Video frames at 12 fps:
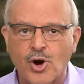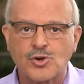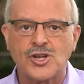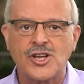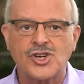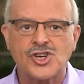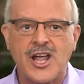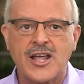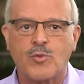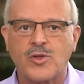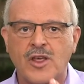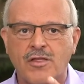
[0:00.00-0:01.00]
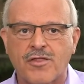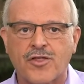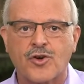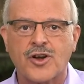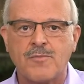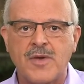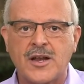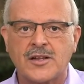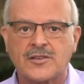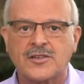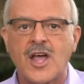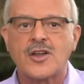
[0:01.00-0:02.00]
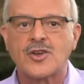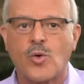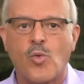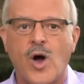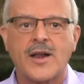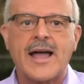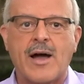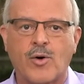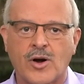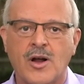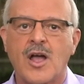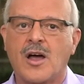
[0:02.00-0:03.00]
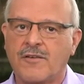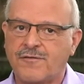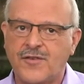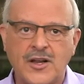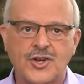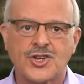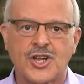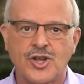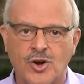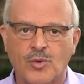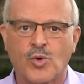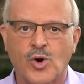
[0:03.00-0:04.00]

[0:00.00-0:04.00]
protein shake within 30 minutes to 1 hour of finishing your